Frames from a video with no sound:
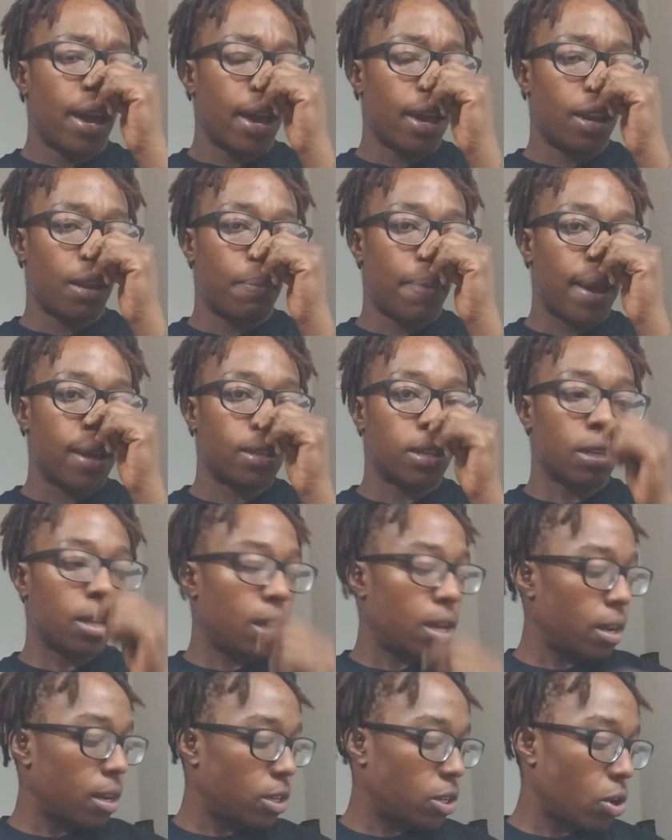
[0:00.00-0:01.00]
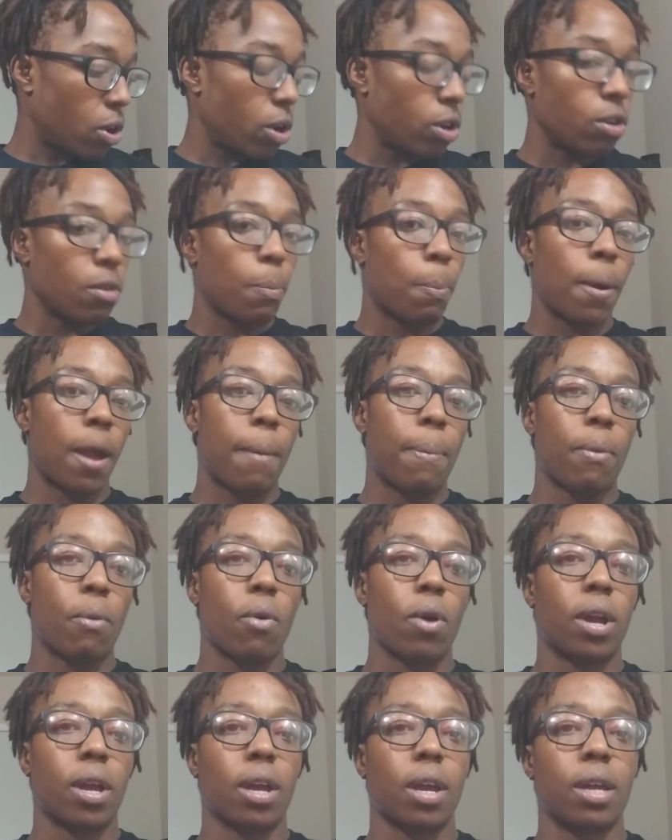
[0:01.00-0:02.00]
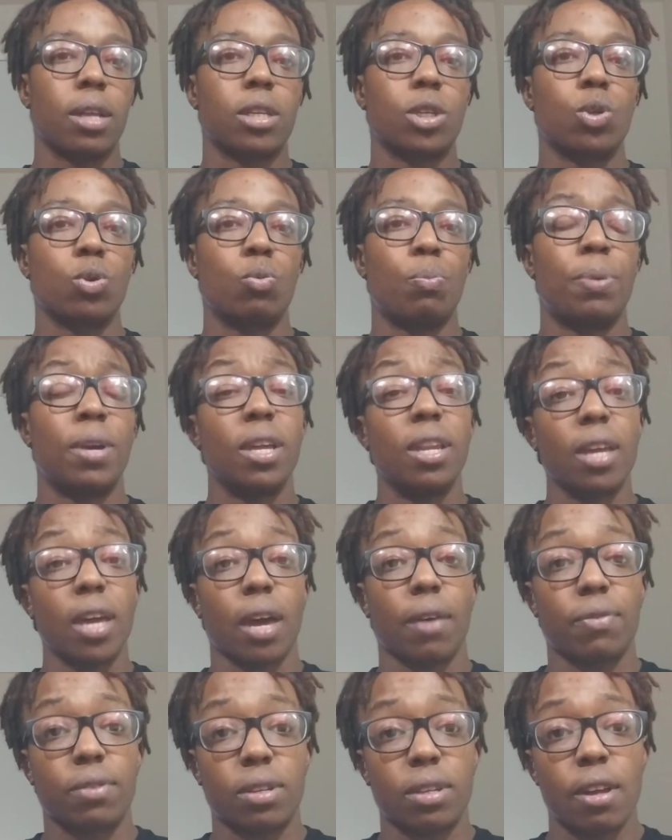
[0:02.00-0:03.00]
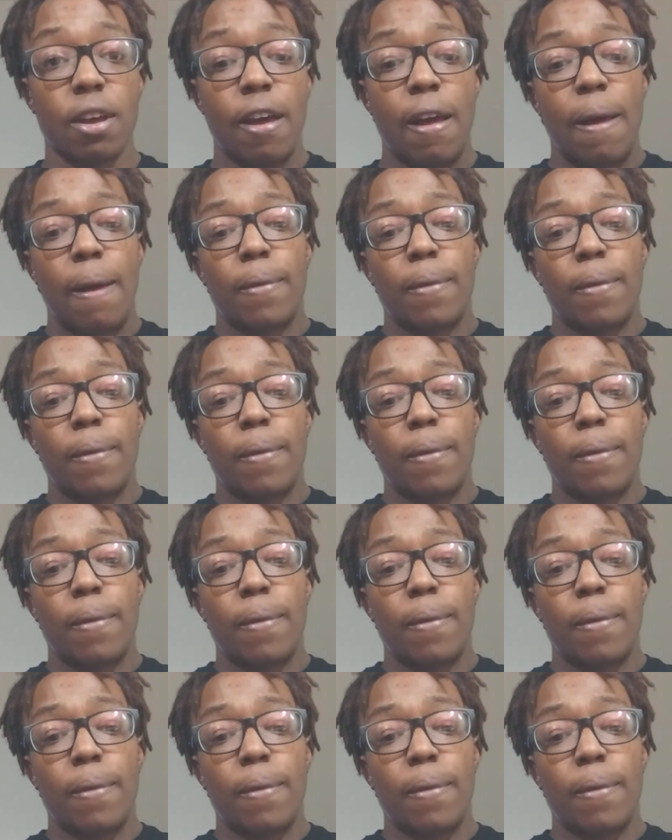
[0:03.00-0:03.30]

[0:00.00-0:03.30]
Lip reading: and it basically can turn your paperwork into PDFs.